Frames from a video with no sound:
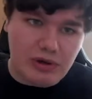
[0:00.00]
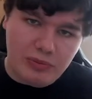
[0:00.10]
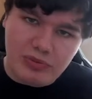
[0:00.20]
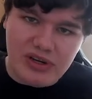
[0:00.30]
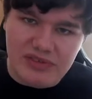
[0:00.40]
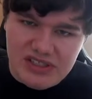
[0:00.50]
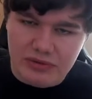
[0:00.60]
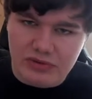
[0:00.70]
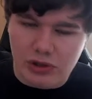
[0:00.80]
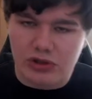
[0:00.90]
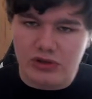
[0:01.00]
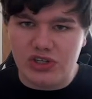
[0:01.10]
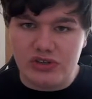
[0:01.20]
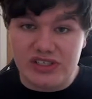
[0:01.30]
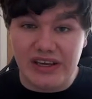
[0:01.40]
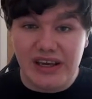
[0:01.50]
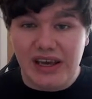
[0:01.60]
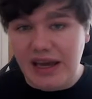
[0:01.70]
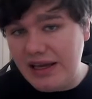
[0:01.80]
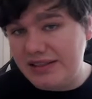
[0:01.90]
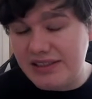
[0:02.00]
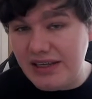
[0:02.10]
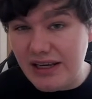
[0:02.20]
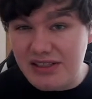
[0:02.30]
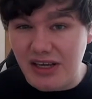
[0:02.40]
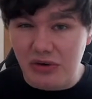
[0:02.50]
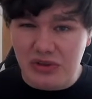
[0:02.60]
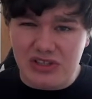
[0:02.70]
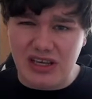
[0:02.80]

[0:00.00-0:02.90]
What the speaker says: well, previously with Call of Duty and CSGO,